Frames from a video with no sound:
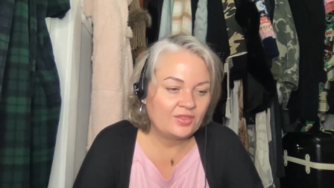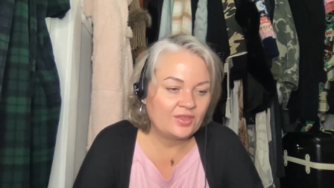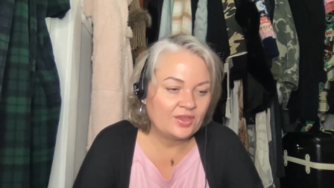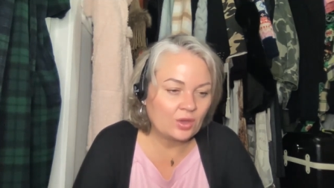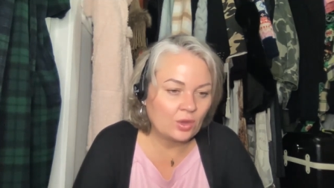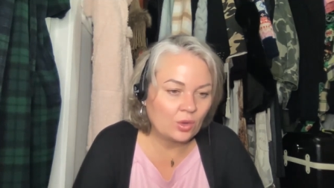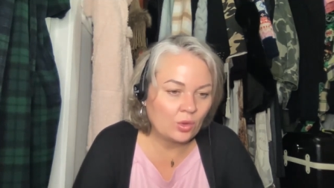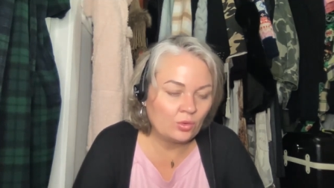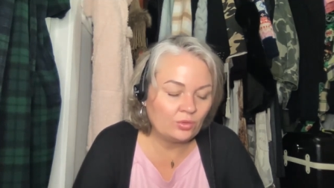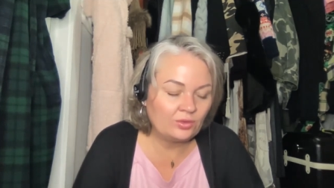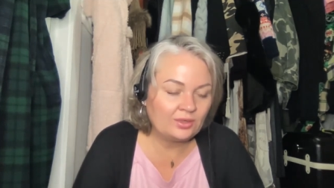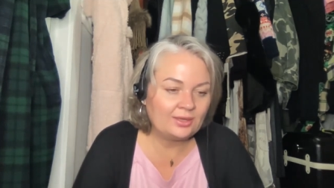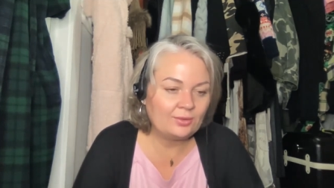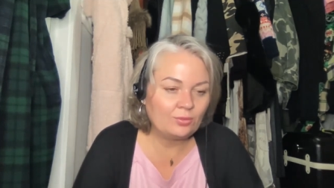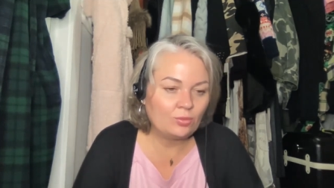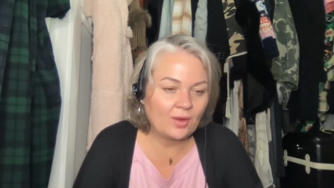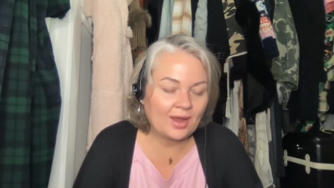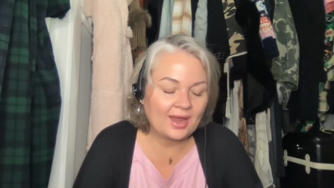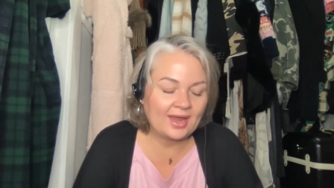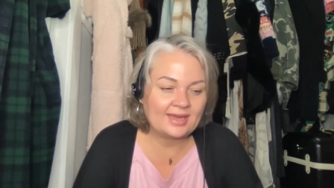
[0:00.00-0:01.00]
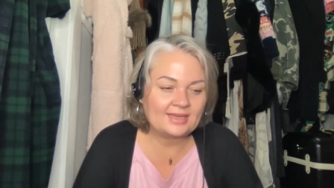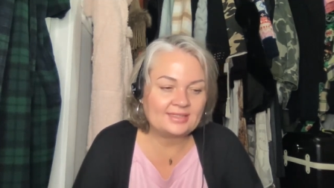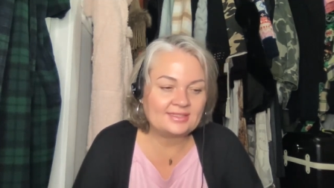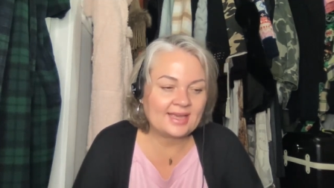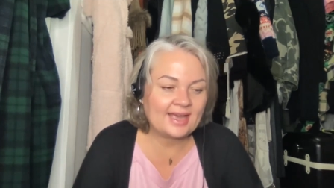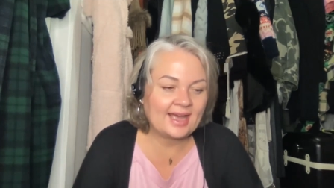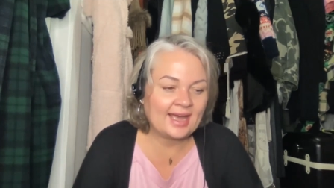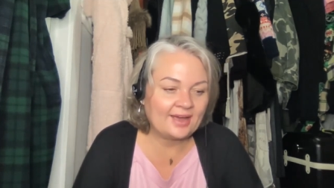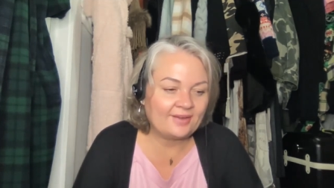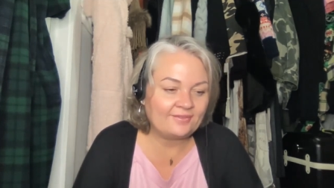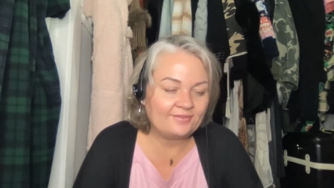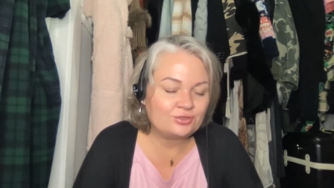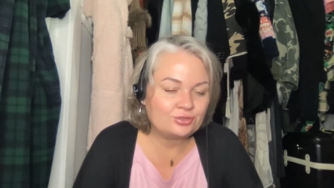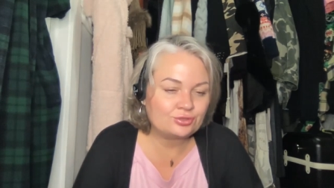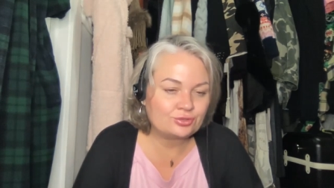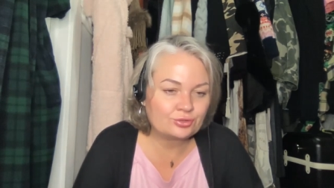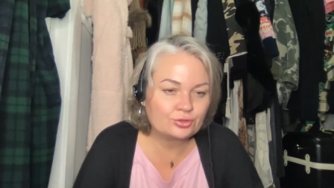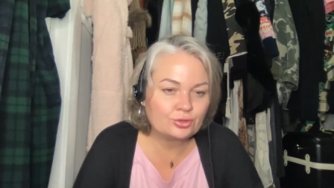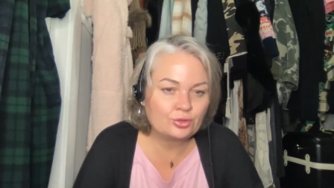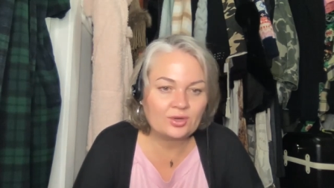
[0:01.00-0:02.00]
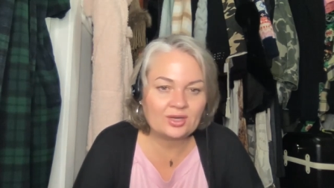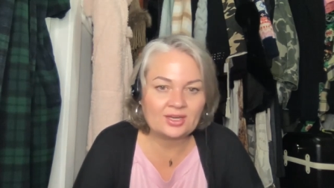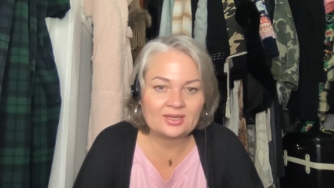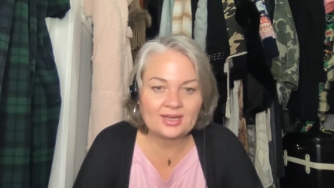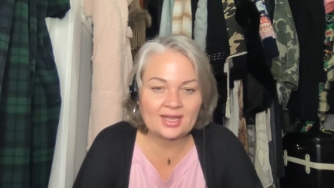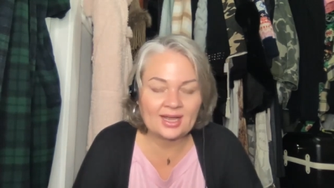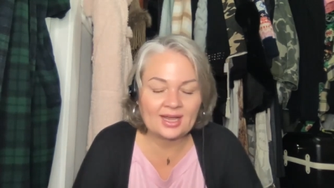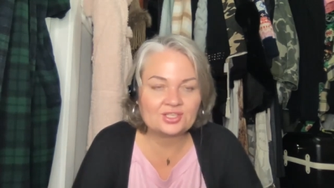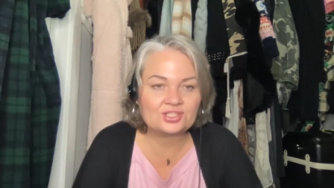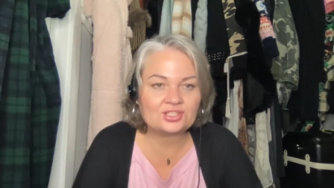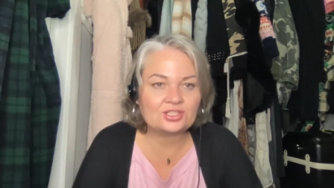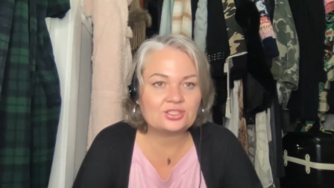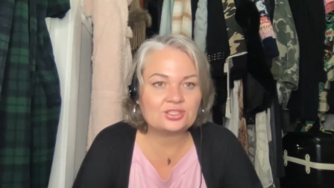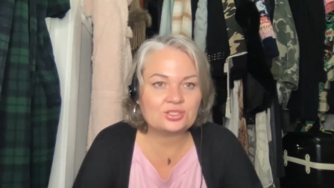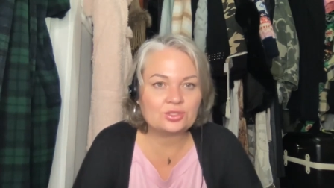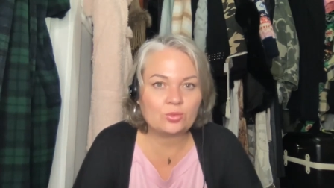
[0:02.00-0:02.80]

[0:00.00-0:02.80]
the only way to have true connection